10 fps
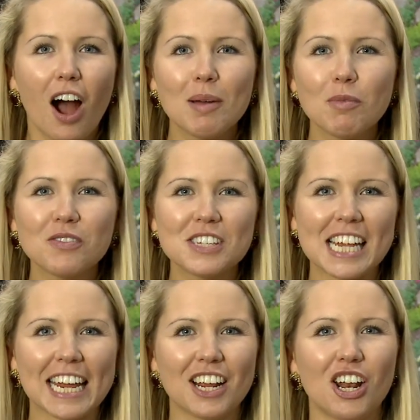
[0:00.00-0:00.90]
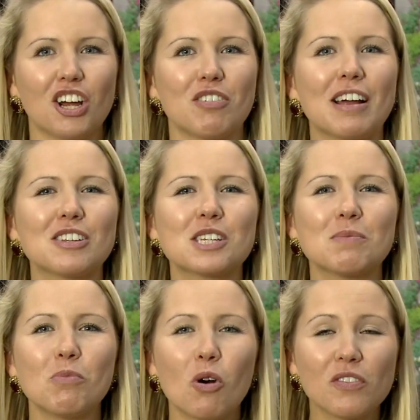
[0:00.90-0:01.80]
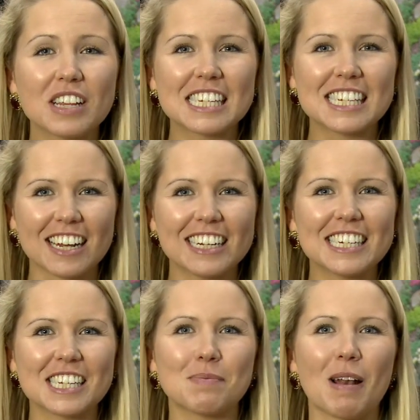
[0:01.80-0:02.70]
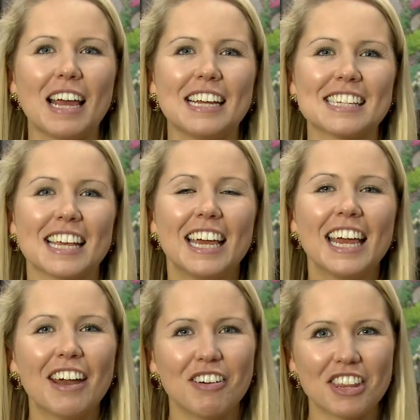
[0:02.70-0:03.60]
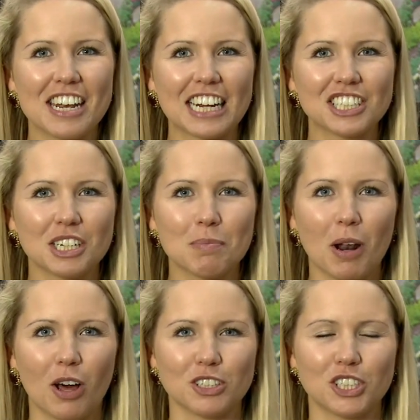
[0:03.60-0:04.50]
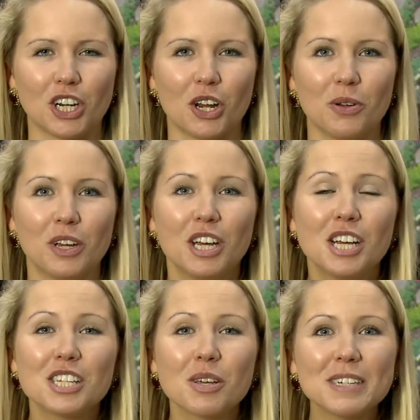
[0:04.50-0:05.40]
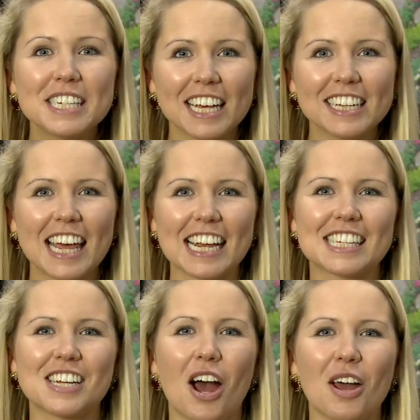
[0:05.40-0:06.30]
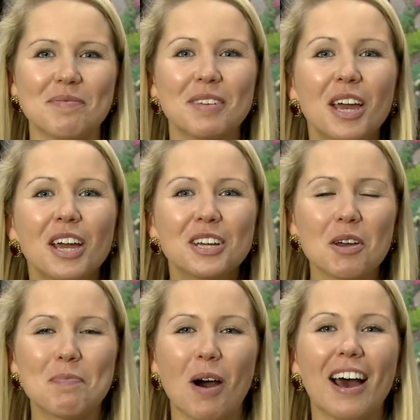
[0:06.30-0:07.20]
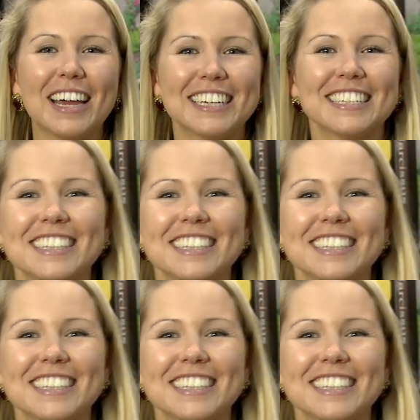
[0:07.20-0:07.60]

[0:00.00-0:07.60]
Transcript: I'm off to take a look around some more of the stunning displays here at the National Plant Show. So until next time, goodbye.